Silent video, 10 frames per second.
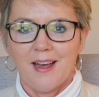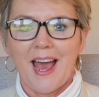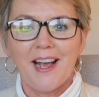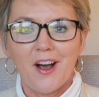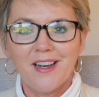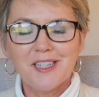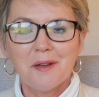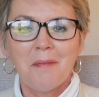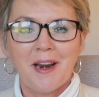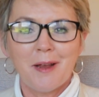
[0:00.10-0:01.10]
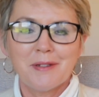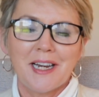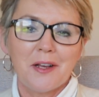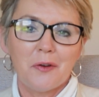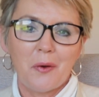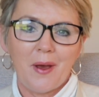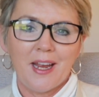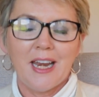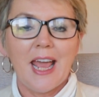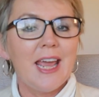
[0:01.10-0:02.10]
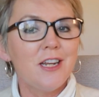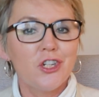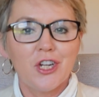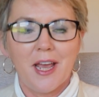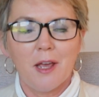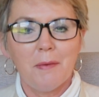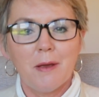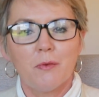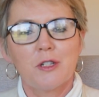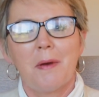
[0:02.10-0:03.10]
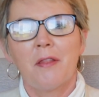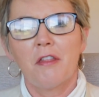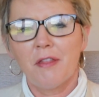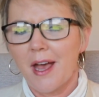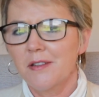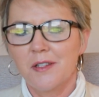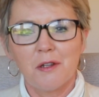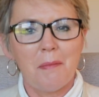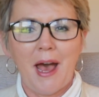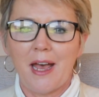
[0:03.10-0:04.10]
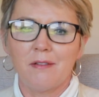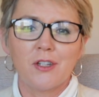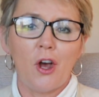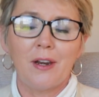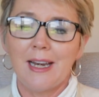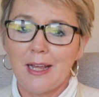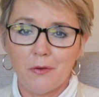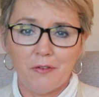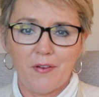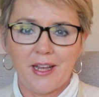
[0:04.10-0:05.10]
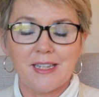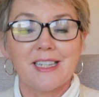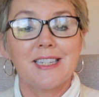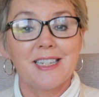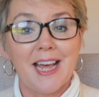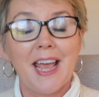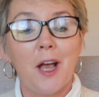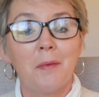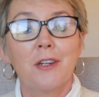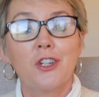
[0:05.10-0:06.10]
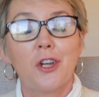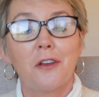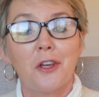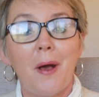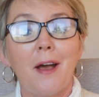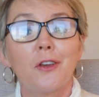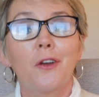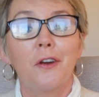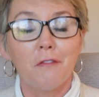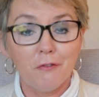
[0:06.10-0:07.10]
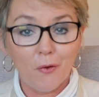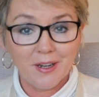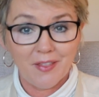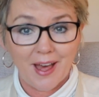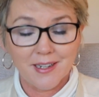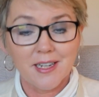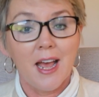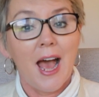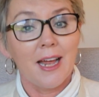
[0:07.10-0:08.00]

Hey guys, my name's the Legal Queen. Each year people spend thousands of pounds on legal fees. Today I'm going to show you how you can avoid that.